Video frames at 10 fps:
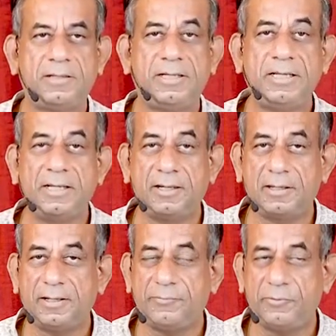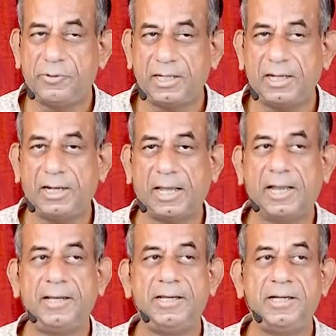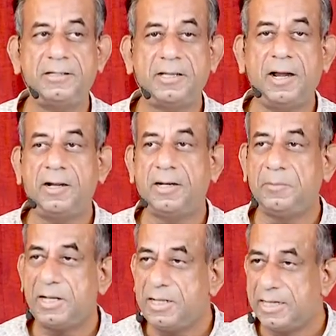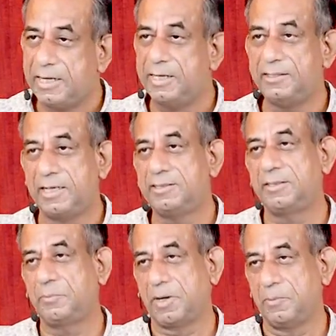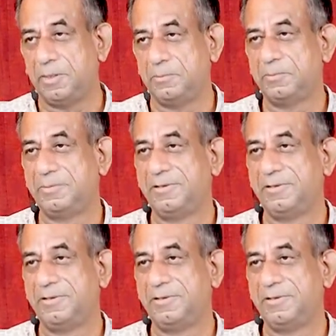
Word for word: Here, if you tell a lie, it can't remain hidden. That's the problem.